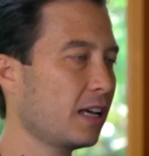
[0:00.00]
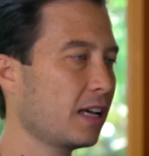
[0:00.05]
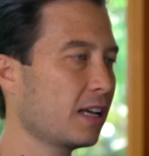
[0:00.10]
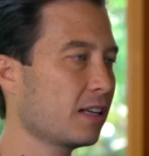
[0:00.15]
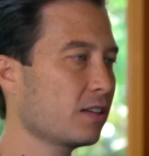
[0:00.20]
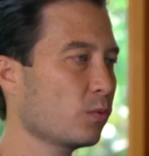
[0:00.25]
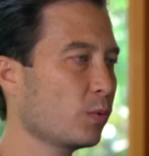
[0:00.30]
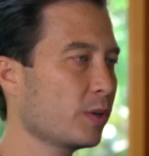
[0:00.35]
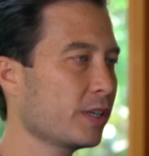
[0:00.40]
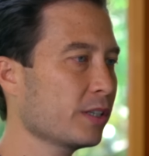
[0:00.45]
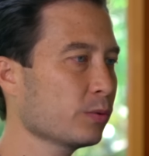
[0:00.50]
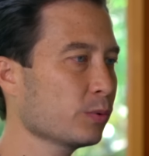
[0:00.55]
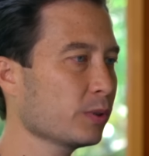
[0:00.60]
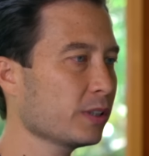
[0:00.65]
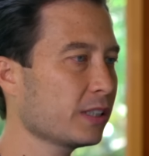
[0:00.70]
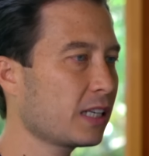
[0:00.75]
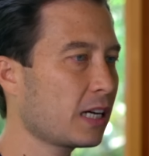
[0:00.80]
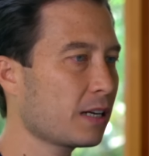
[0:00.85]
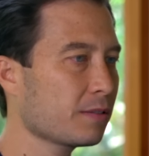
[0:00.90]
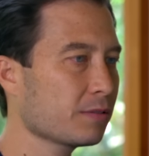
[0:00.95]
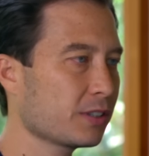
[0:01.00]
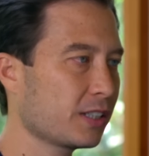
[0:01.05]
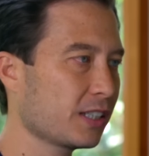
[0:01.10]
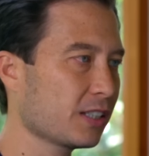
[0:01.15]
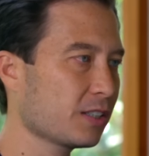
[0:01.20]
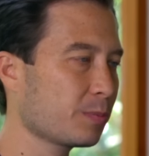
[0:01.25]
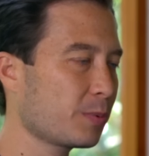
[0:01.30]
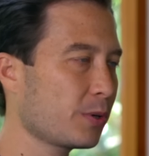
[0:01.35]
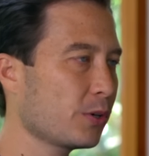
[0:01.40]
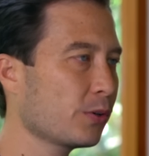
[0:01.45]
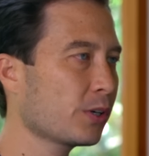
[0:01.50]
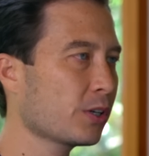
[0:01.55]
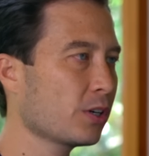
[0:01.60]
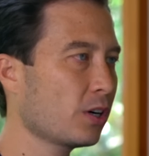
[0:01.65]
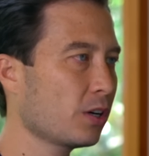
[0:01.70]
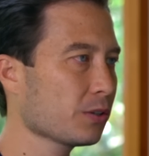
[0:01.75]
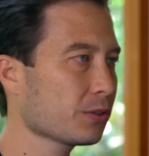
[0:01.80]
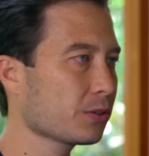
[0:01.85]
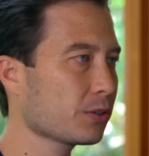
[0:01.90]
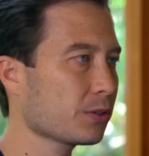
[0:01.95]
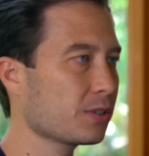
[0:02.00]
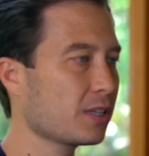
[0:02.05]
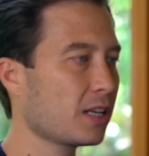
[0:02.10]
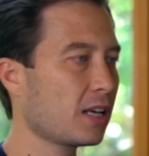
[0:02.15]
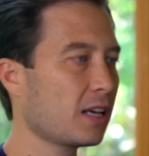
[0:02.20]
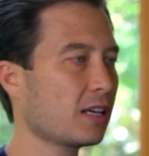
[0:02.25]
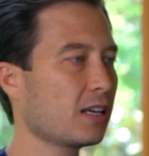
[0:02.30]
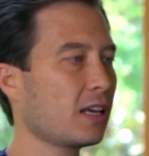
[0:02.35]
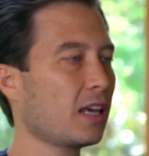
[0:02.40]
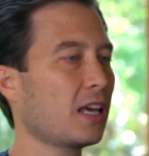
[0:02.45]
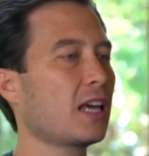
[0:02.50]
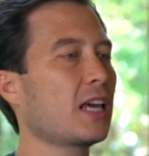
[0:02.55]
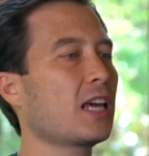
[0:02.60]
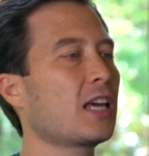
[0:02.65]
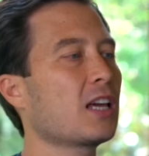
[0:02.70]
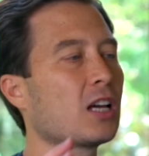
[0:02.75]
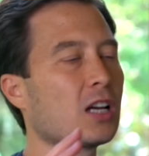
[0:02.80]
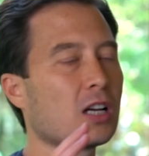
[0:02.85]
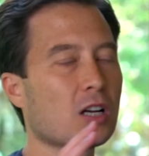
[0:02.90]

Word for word: And we didn't really cover this, but you can also take a